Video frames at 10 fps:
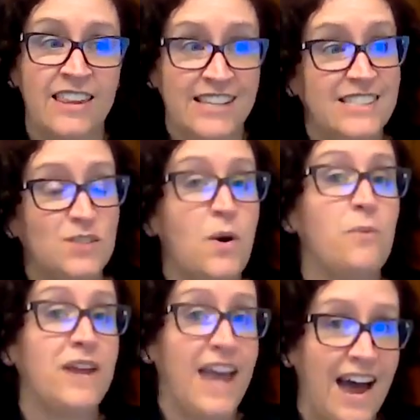this is
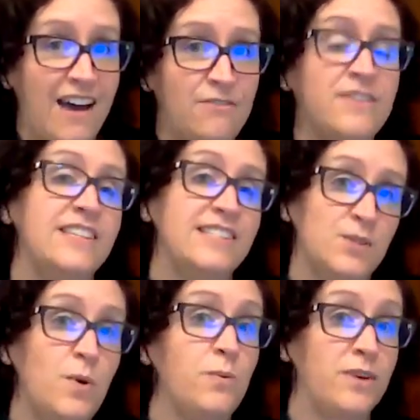what we have, this
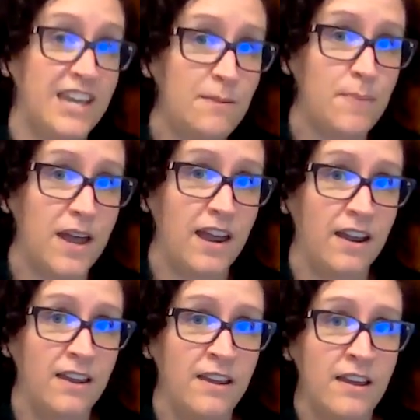is what we're keeping,